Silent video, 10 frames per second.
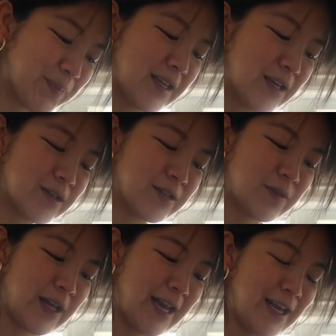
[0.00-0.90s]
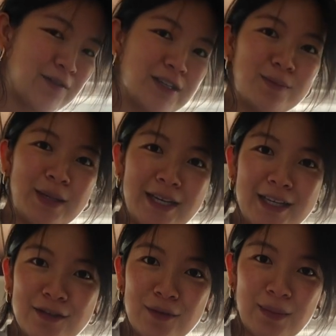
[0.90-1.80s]
Nico doesn't fit any of his
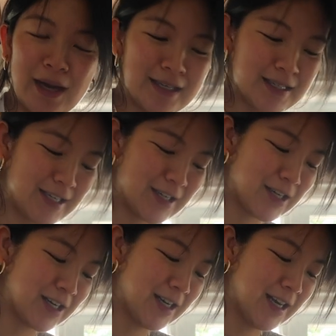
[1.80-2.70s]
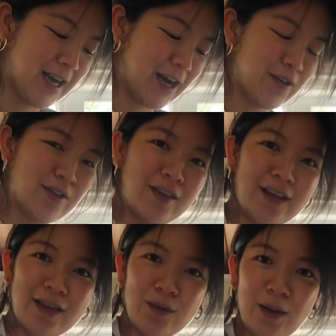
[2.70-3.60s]
beanies from last year, other than
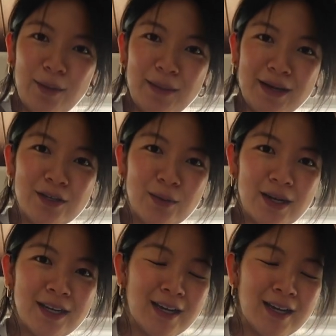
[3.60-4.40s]
like the one mint one.